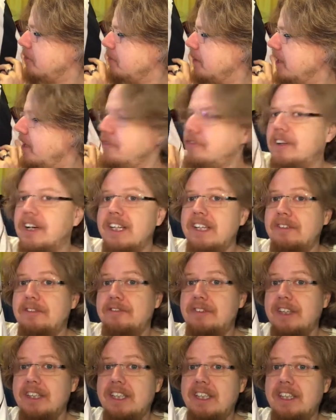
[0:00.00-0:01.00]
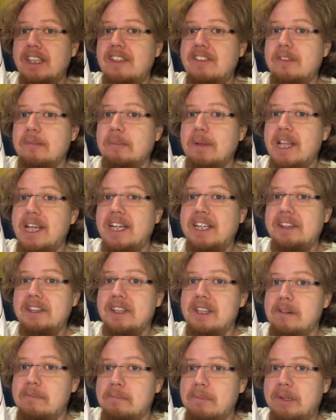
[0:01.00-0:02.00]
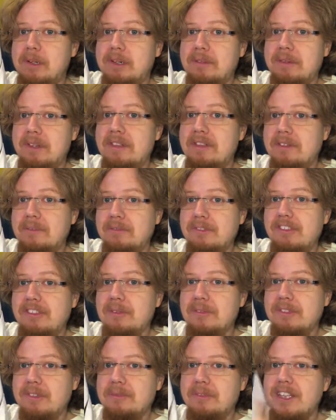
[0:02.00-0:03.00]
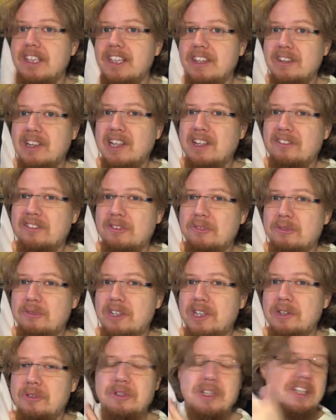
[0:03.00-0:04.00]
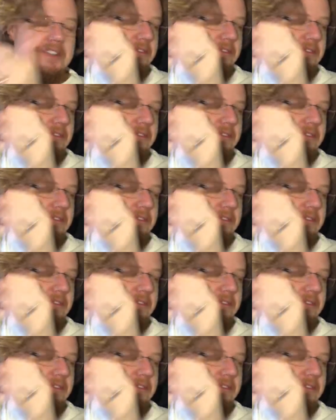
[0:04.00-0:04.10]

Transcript: but I find it funny. It's a black number with some, some, some white outlines. really, really